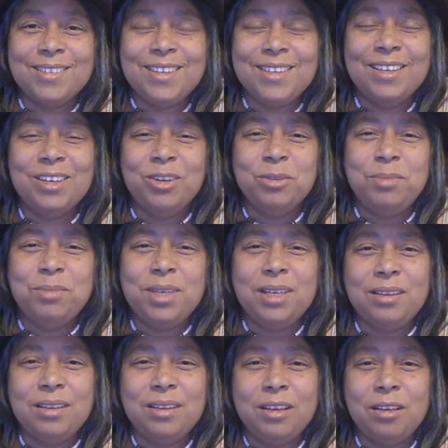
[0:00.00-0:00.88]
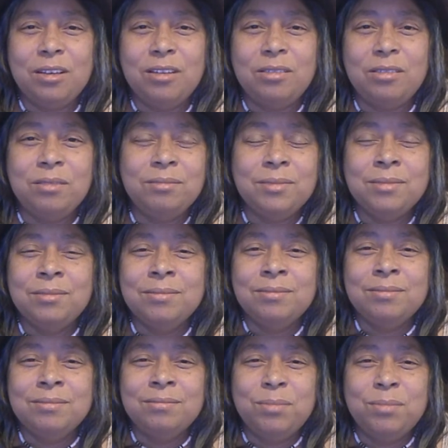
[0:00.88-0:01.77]
You know, be a little
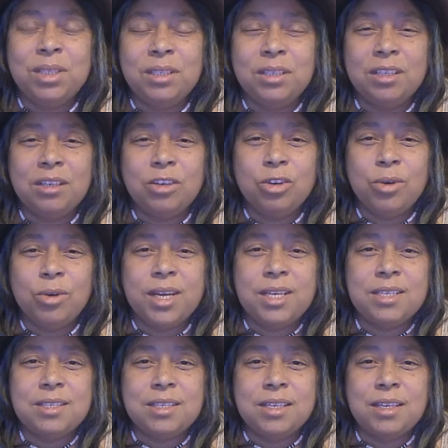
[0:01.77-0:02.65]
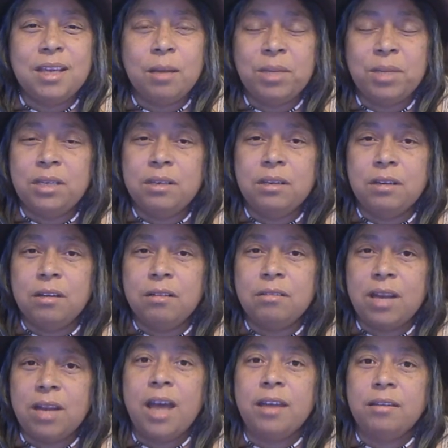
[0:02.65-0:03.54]
crazy. I mean, you know,
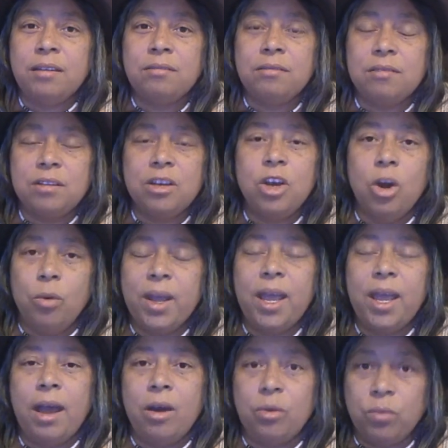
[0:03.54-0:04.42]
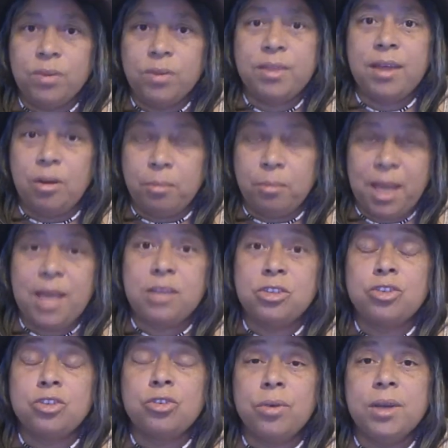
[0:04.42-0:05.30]
not going out without a
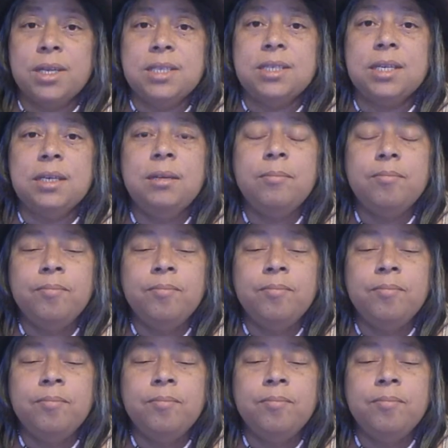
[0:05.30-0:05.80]
mask crazy,